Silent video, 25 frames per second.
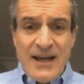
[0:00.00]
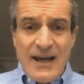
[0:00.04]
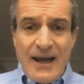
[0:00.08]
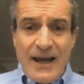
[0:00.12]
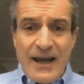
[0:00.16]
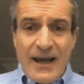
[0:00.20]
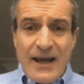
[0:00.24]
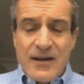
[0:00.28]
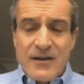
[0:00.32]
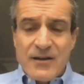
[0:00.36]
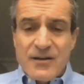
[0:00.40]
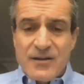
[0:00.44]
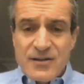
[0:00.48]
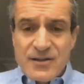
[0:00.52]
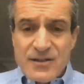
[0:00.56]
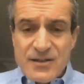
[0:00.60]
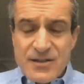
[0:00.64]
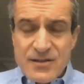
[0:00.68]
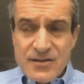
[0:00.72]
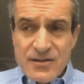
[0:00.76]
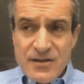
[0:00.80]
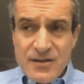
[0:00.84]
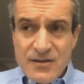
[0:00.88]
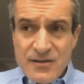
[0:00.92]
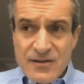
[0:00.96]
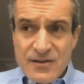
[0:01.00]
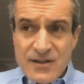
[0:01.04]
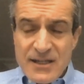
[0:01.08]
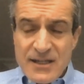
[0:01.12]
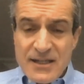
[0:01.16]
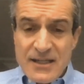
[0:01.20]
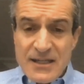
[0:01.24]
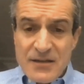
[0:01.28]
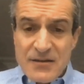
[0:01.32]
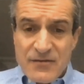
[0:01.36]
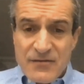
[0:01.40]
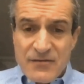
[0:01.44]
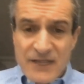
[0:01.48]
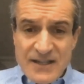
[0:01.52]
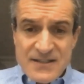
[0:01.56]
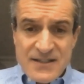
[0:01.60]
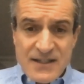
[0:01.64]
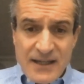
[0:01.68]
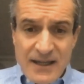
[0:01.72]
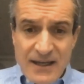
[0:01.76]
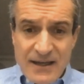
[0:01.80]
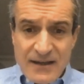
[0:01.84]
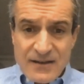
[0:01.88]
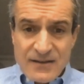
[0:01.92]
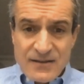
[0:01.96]
and the
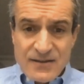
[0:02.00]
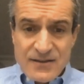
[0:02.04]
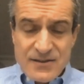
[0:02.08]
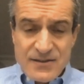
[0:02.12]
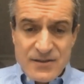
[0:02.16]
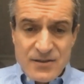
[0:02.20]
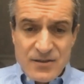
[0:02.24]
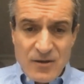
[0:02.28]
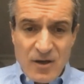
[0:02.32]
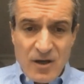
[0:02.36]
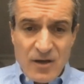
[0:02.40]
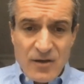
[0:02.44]
investigators